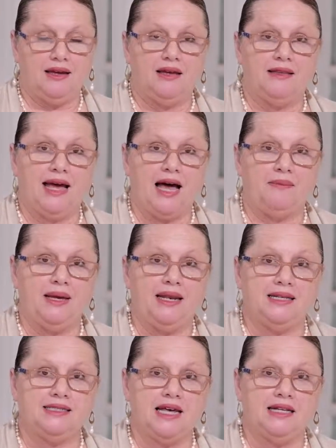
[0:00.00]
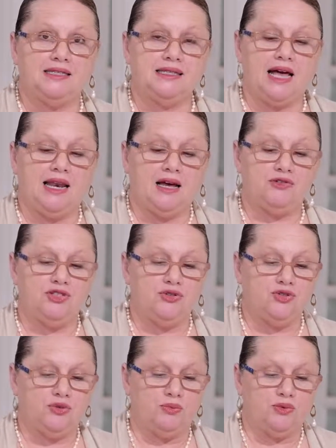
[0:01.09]
The app in itself allows you
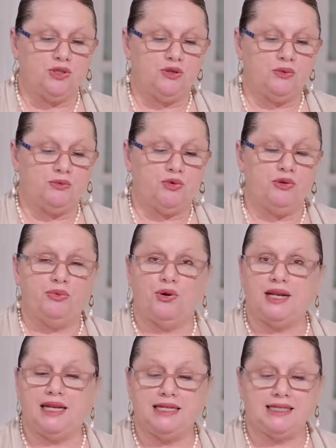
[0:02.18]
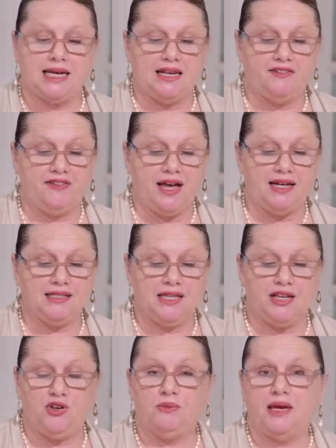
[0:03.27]
to report any side effects
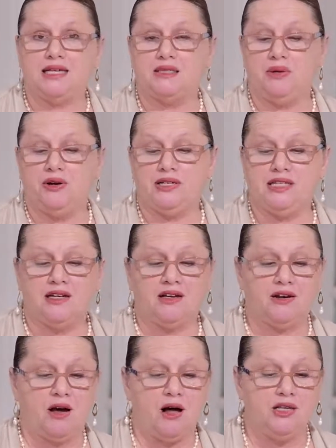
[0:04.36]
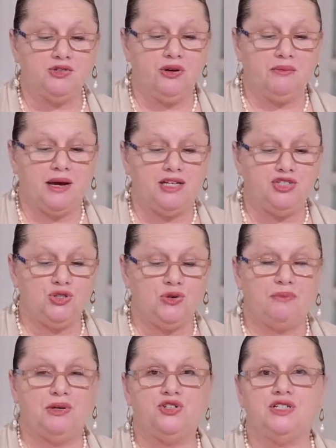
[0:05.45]
that you may experience, and it can also remind you
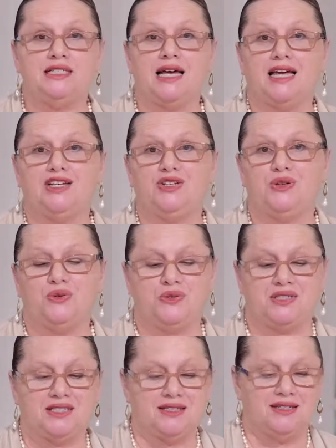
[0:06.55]
about your second dose.